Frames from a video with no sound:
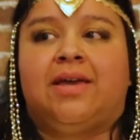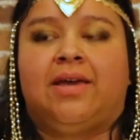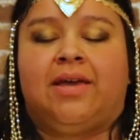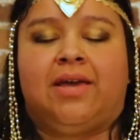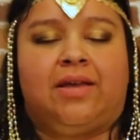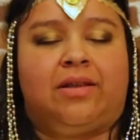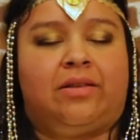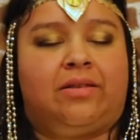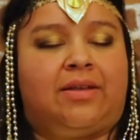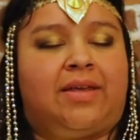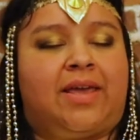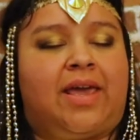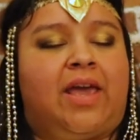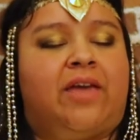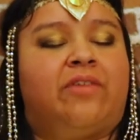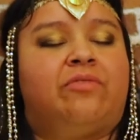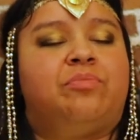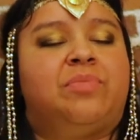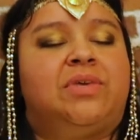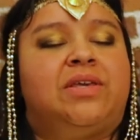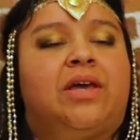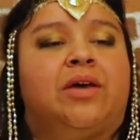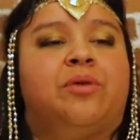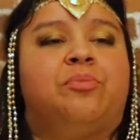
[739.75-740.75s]
it gave
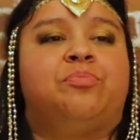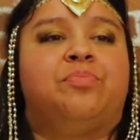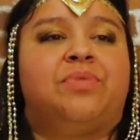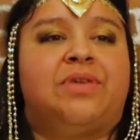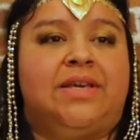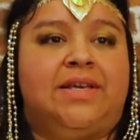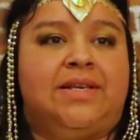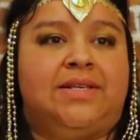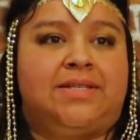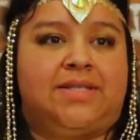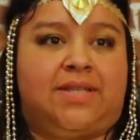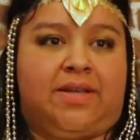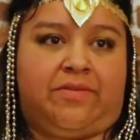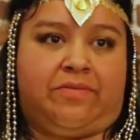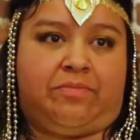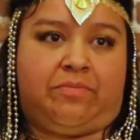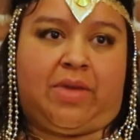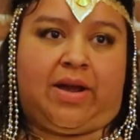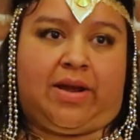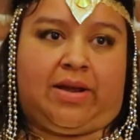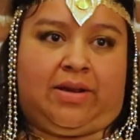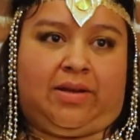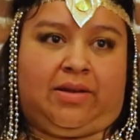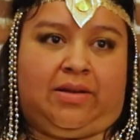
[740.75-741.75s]
me a peace of
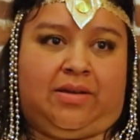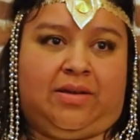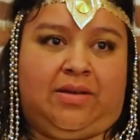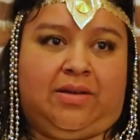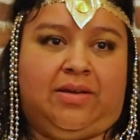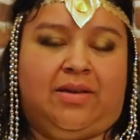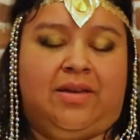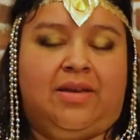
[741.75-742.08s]
mind